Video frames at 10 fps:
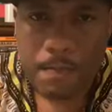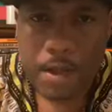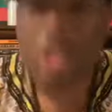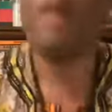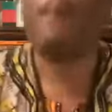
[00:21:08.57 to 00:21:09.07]

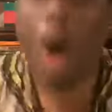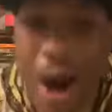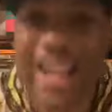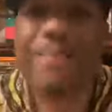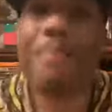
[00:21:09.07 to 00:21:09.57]

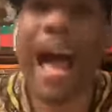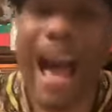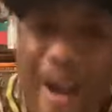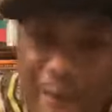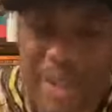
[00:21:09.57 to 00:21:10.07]
Supported
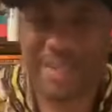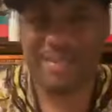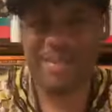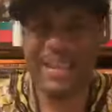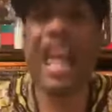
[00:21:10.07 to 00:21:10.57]
Biafrans.
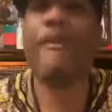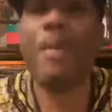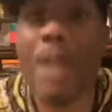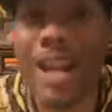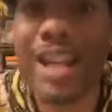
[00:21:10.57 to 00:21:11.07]
$11
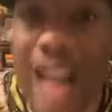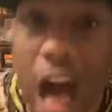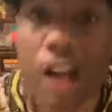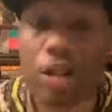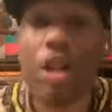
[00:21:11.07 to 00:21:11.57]
million
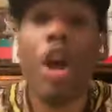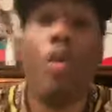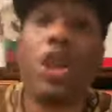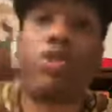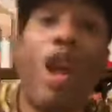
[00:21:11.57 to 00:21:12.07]

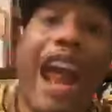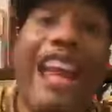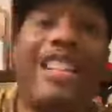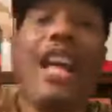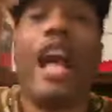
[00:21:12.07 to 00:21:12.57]
was
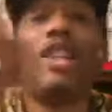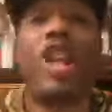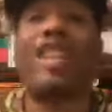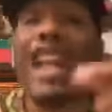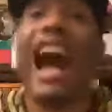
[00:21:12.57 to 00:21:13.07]
raised
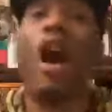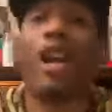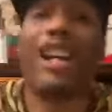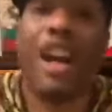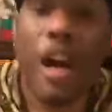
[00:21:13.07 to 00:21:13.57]
just out of
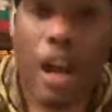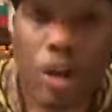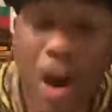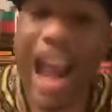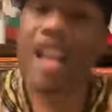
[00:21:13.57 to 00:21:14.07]
the
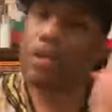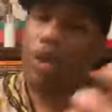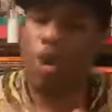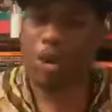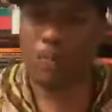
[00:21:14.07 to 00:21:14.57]

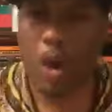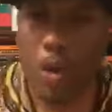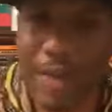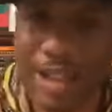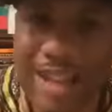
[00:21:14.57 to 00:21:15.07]
grassroots movements,